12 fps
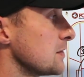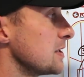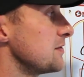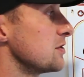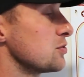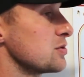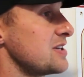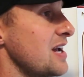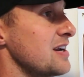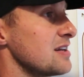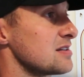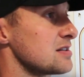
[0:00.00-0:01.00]
if this was
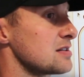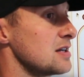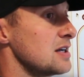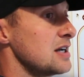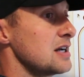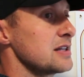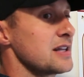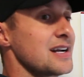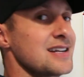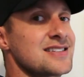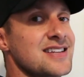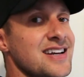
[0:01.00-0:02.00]
tennis, then
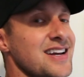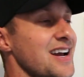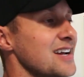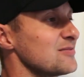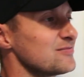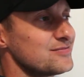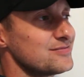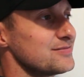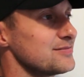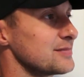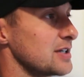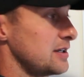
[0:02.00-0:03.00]
I'd say, hey,
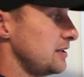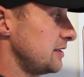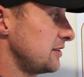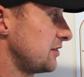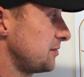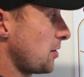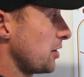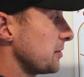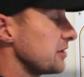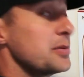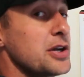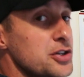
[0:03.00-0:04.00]
and this is part of
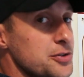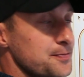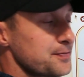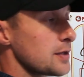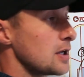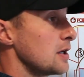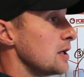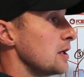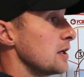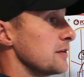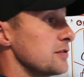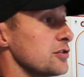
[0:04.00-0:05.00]
my speech,
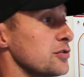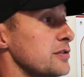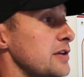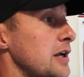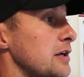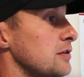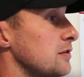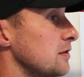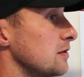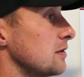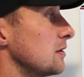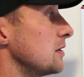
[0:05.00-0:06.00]
If this was tennis,
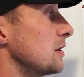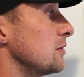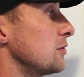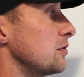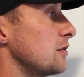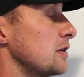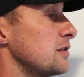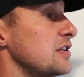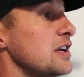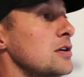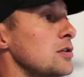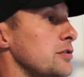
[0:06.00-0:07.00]
and it was
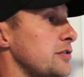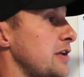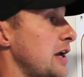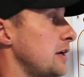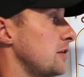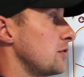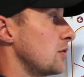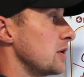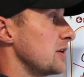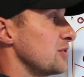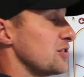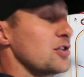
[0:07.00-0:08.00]
singles tennis,
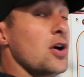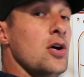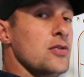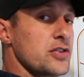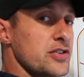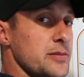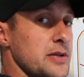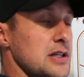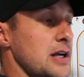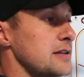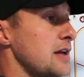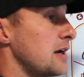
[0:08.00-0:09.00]
or it was golf or something
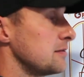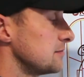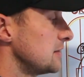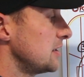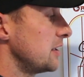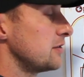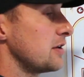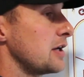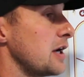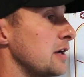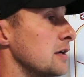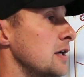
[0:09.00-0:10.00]
like that, I'd say,
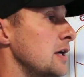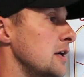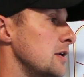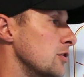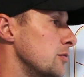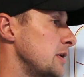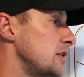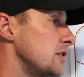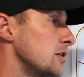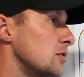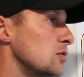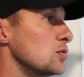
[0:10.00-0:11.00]
hey, no big
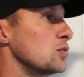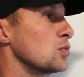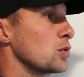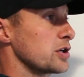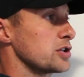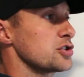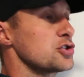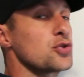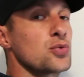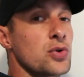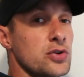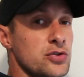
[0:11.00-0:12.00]
deal. We're just
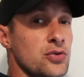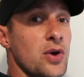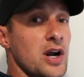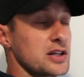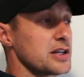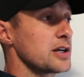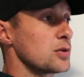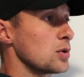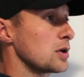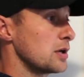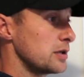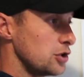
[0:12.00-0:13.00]
directly going to
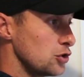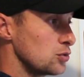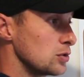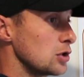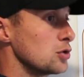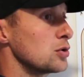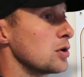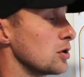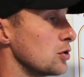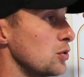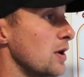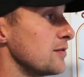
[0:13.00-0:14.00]
work on you, Luke,
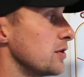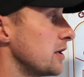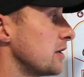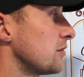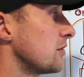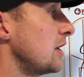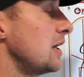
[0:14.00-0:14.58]
or whoever it is.